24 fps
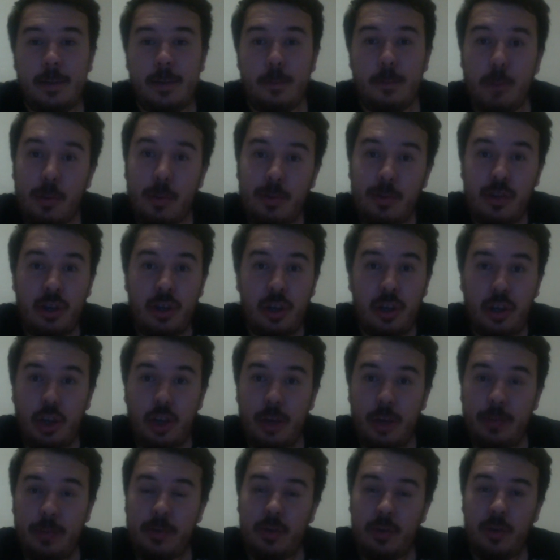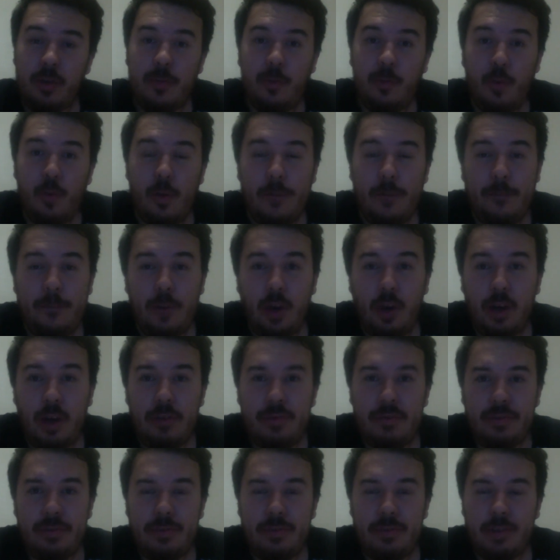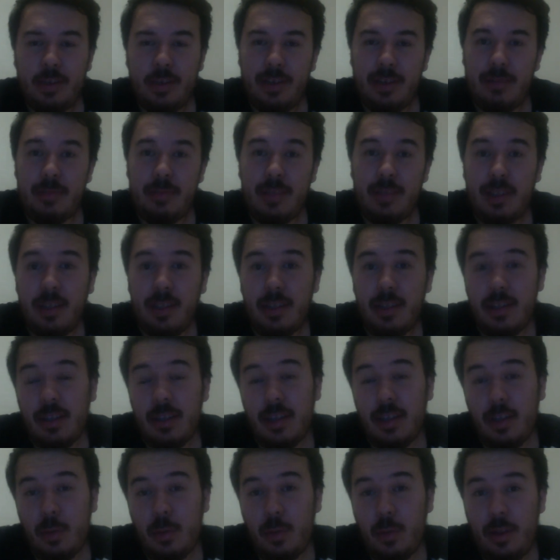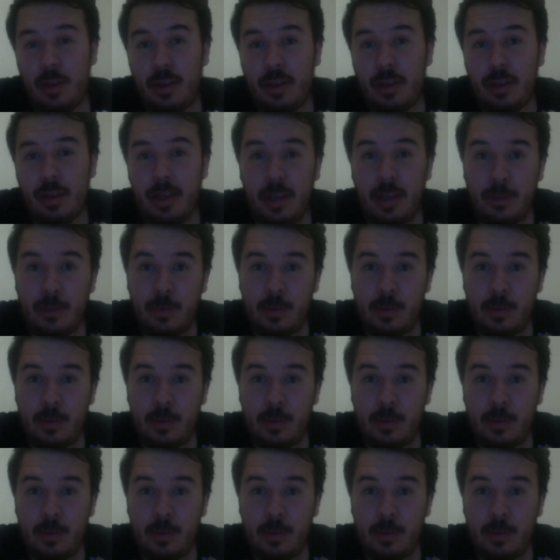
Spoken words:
Mob Psycho episode 4 and 5, particularly dealing with the evil